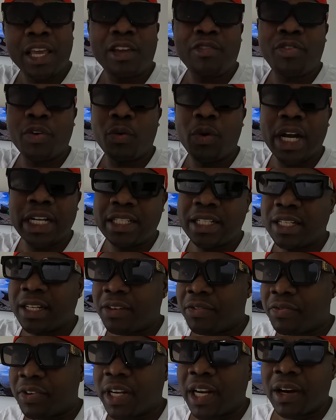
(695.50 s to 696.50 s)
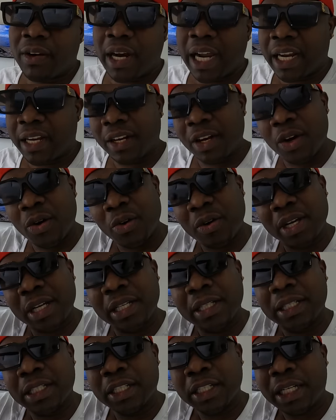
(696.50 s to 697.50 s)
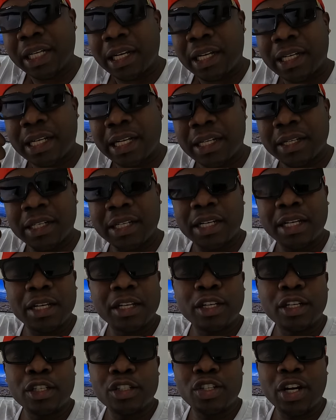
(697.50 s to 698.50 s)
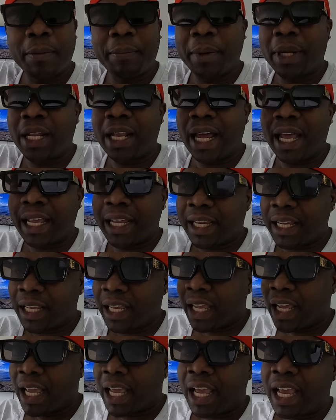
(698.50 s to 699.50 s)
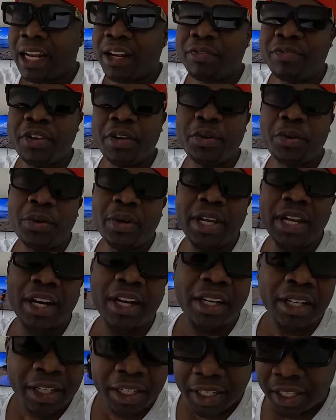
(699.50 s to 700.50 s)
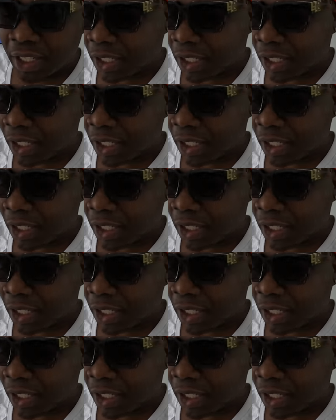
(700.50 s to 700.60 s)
if you're watching the video right now, drop a like. And if you're new here,